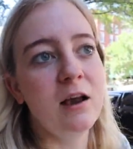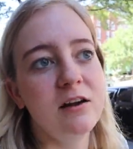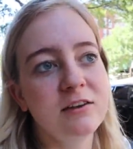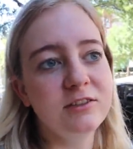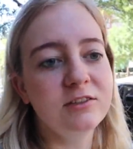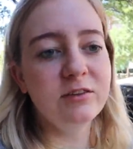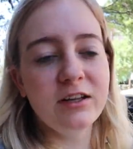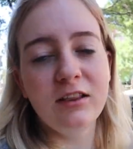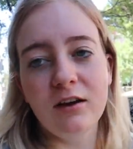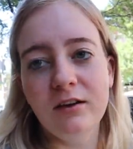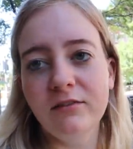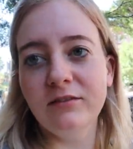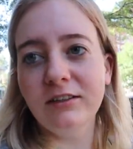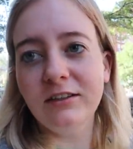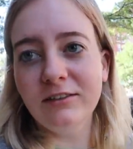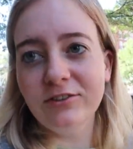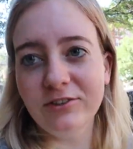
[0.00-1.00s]
Also, I love
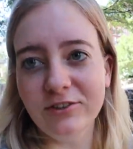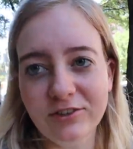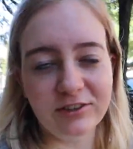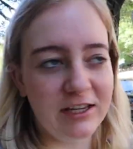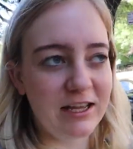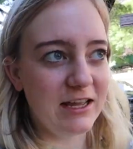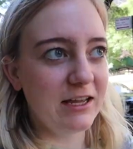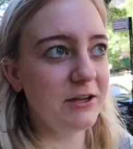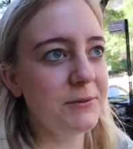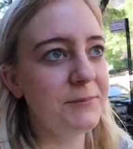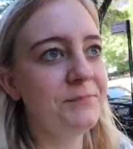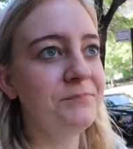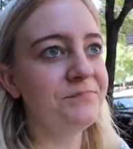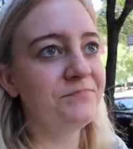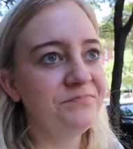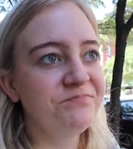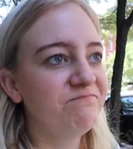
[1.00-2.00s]
that it's just like
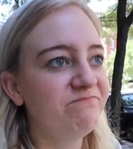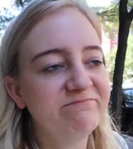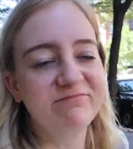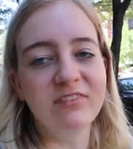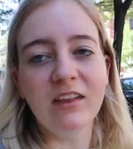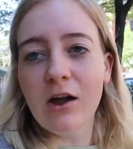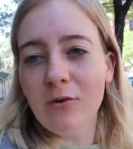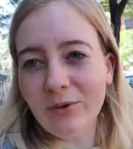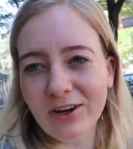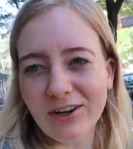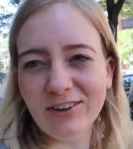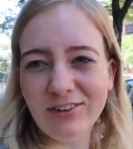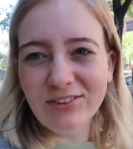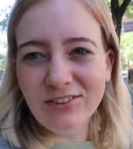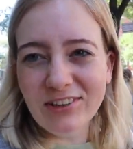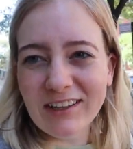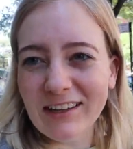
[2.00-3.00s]
not weird
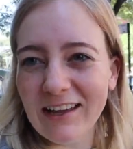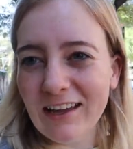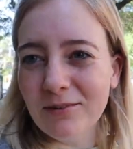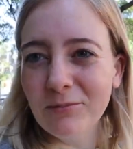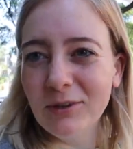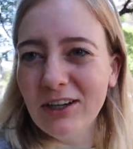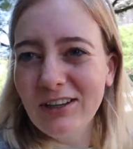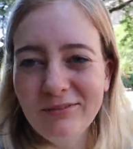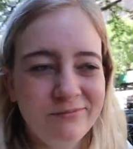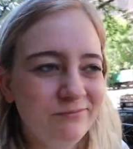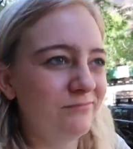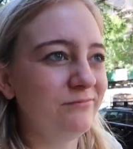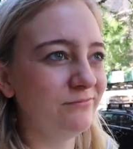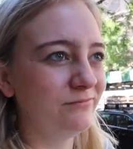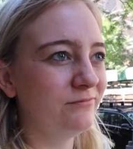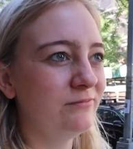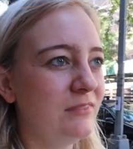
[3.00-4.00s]
holding a camera.
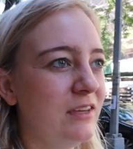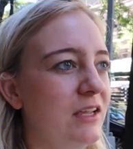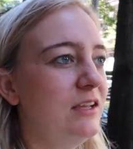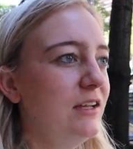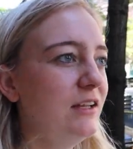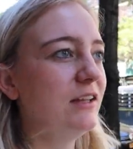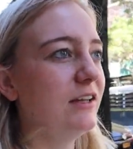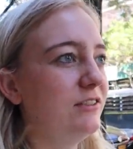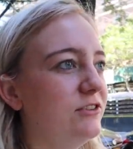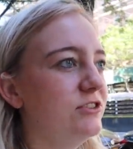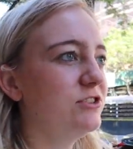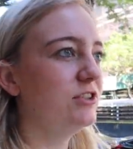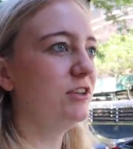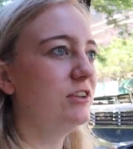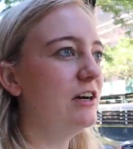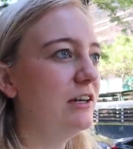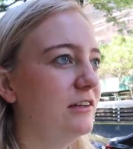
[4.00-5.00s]
Like there's a
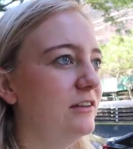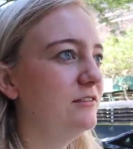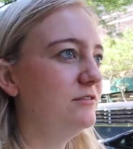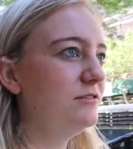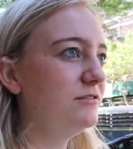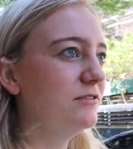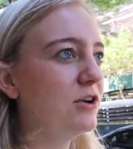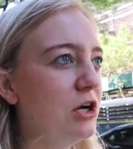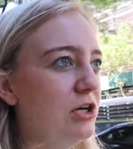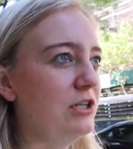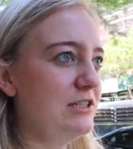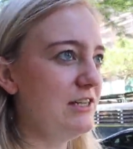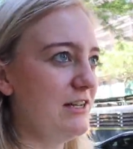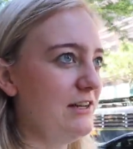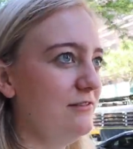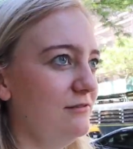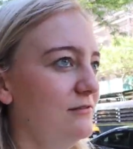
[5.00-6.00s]
lot of
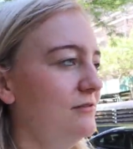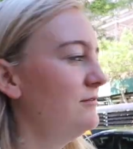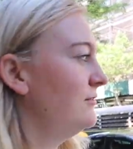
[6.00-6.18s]
content